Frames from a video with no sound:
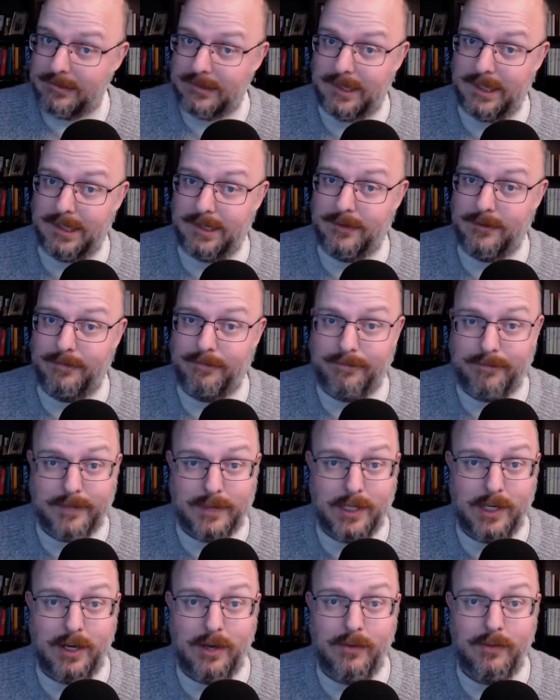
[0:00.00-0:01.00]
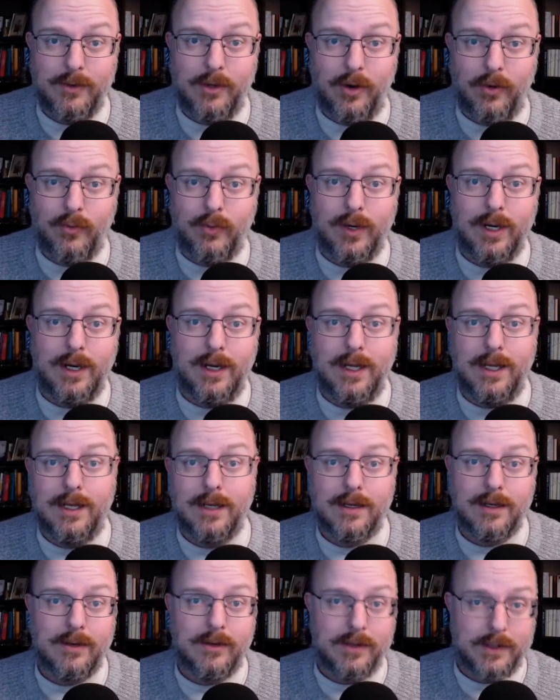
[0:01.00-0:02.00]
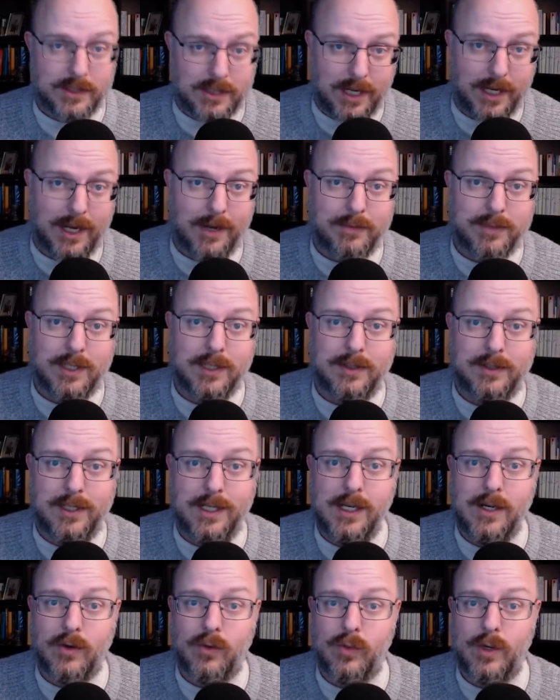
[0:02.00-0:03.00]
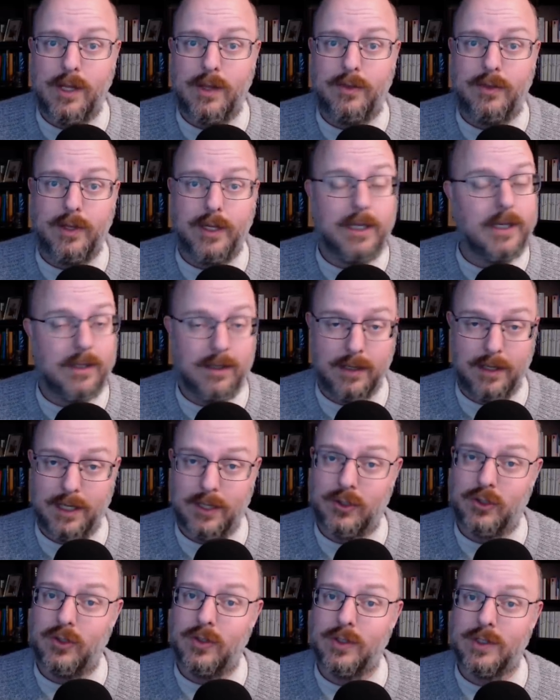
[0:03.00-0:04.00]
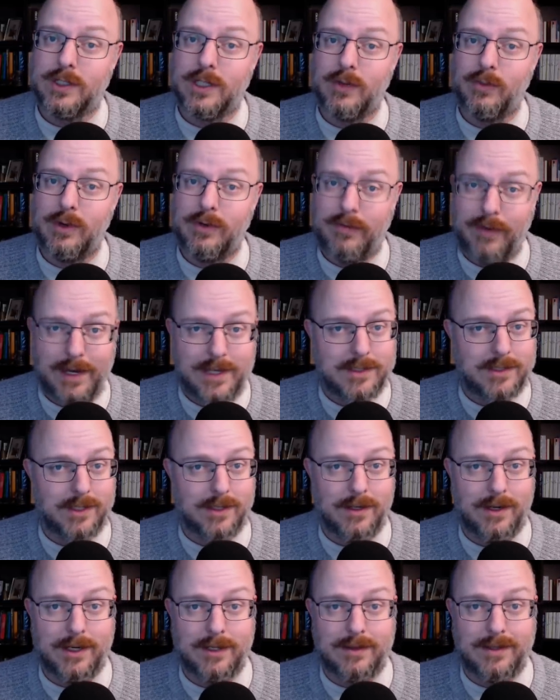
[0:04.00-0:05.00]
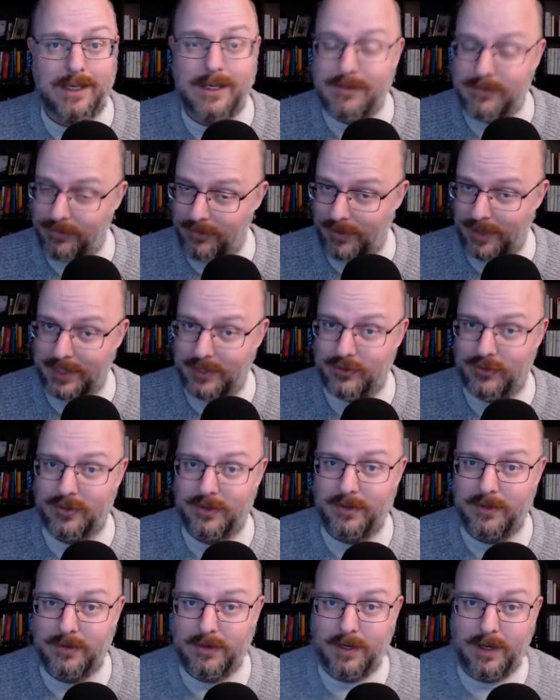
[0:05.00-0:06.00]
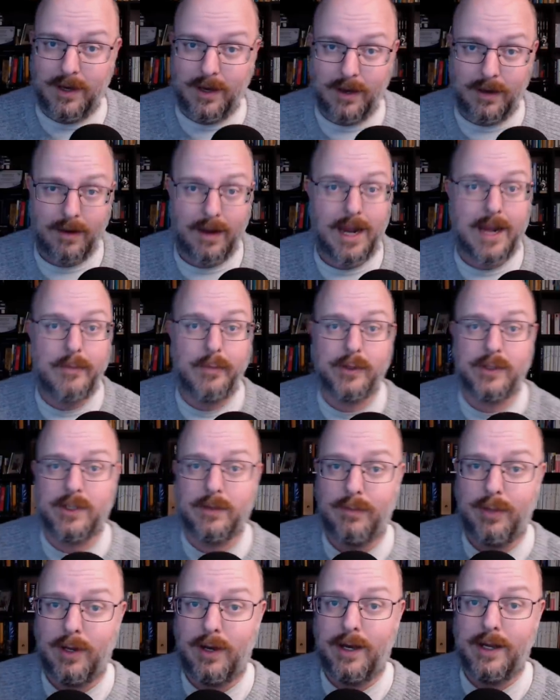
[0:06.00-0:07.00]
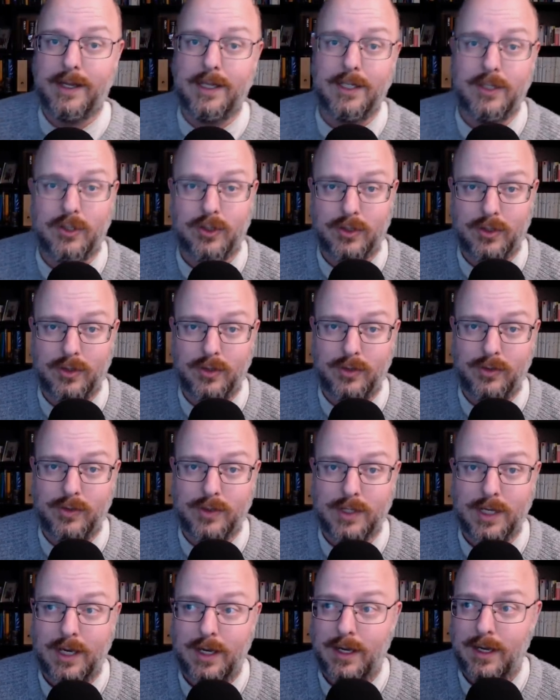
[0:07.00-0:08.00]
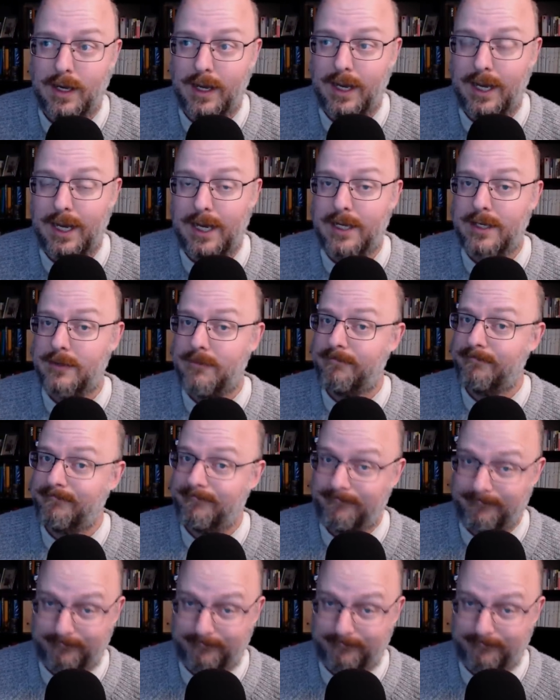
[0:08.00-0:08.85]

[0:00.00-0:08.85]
well, you know, not really set up to deal with the issues that we're facing, like the inflation, labor supply issues, and,